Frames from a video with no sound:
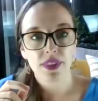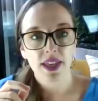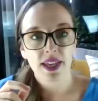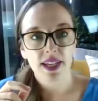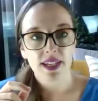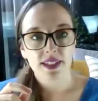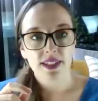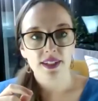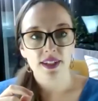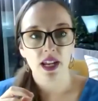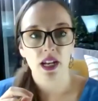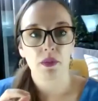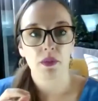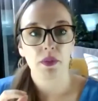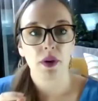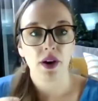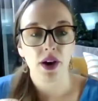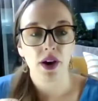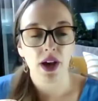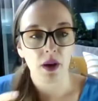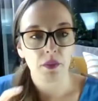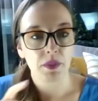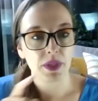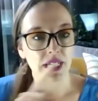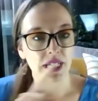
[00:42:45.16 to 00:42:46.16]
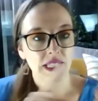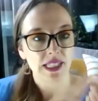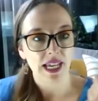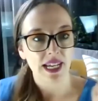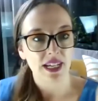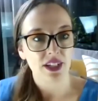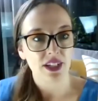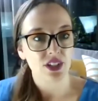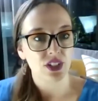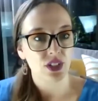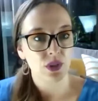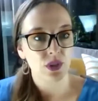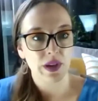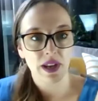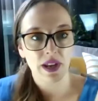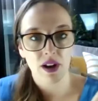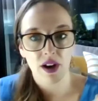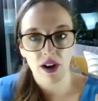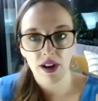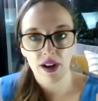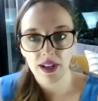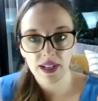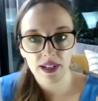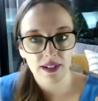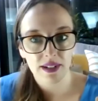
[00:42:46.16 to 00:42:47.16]
that it's not about how many likes you get
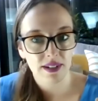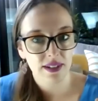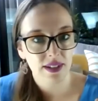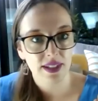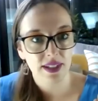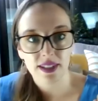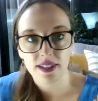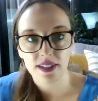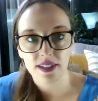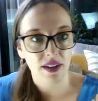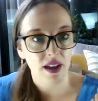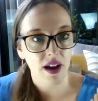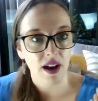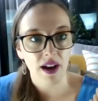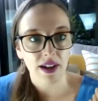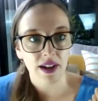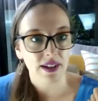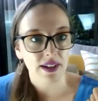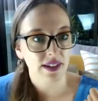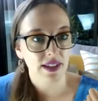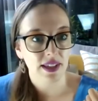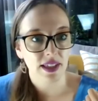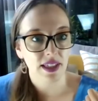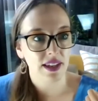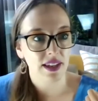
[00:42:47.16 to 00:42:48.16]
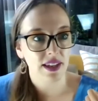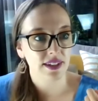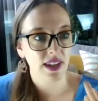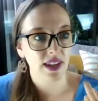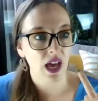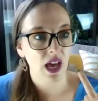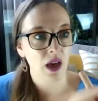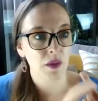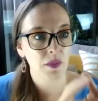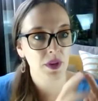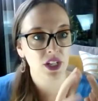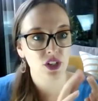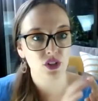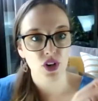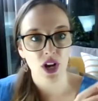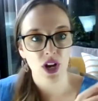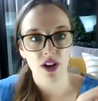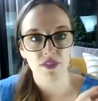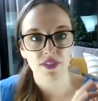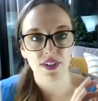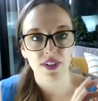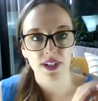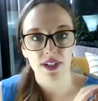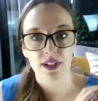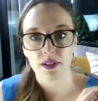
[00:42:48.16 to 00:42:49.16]
on it. It's not. And it's not how many
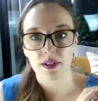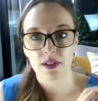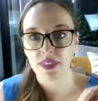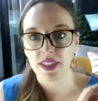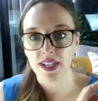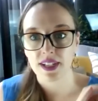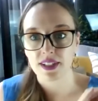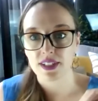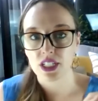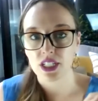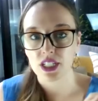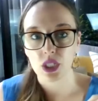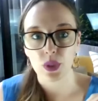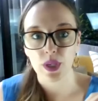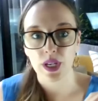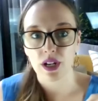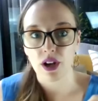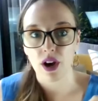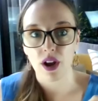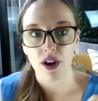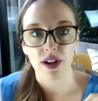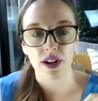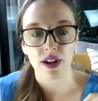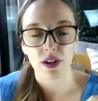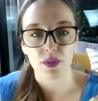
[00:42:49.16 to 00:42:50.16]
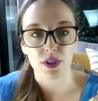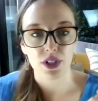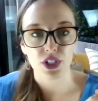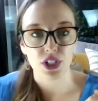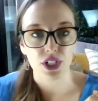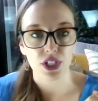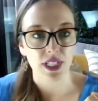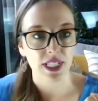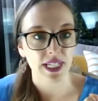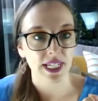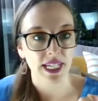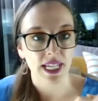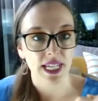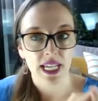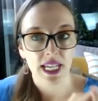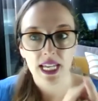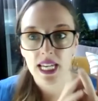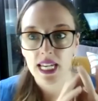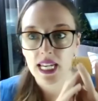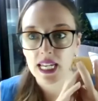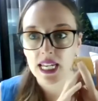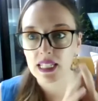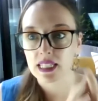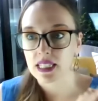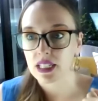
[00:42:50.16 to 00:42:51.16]
traffic things that you get on it originally.
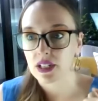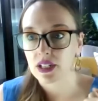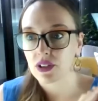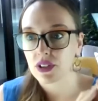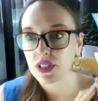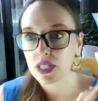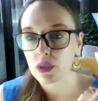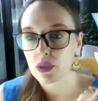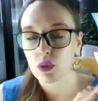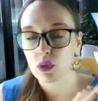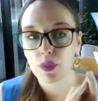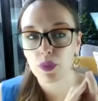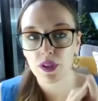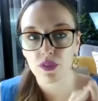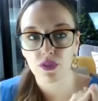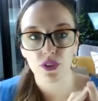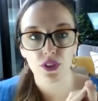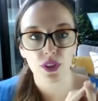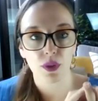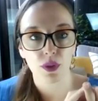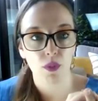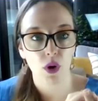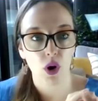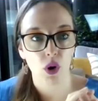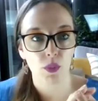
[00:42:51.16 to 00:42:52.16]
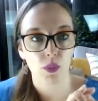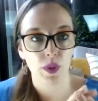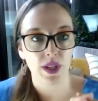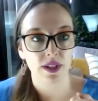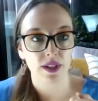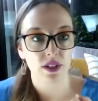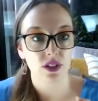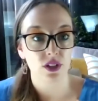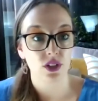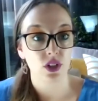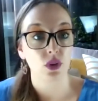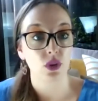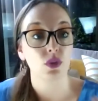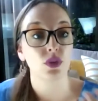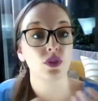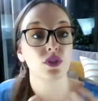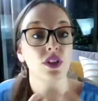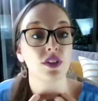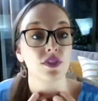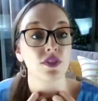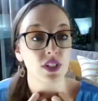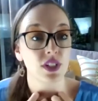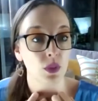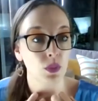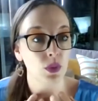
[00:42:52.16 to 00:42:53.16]
It literally will be for the moment. So
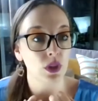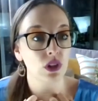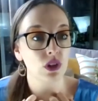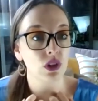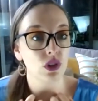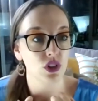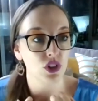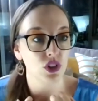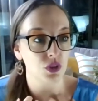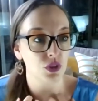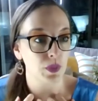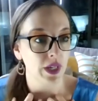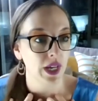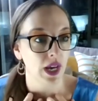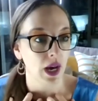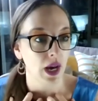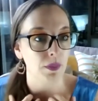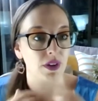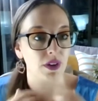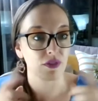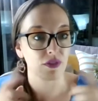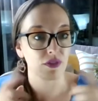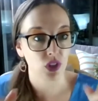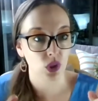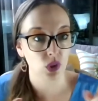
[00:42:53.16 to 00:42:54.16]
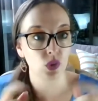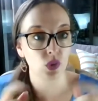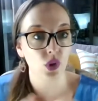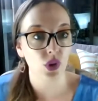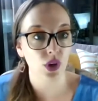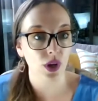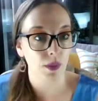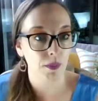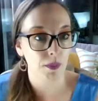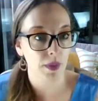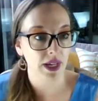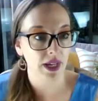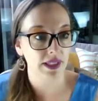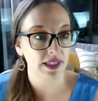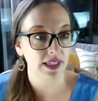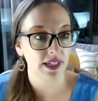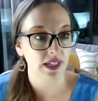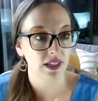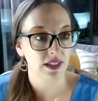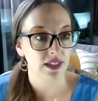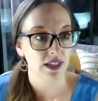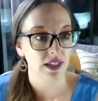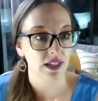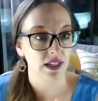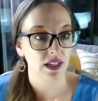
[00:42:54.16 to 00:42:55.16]
if someone looks me up, if you look up my
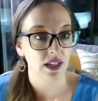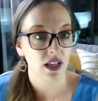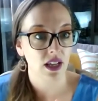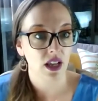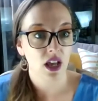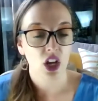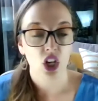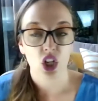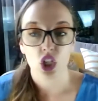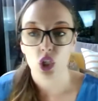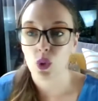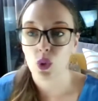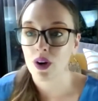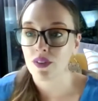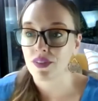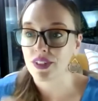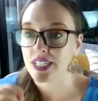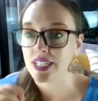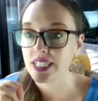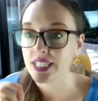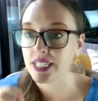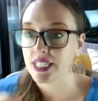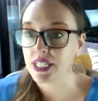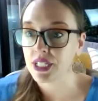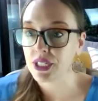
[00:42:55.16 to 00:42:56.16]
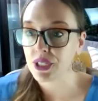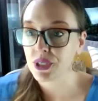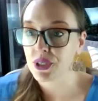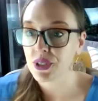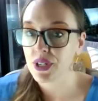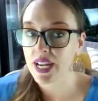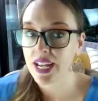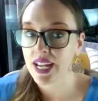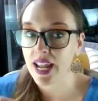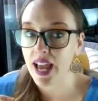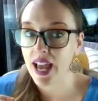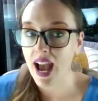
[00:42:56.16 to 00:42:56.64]
LinkedIn, you have 1.5 years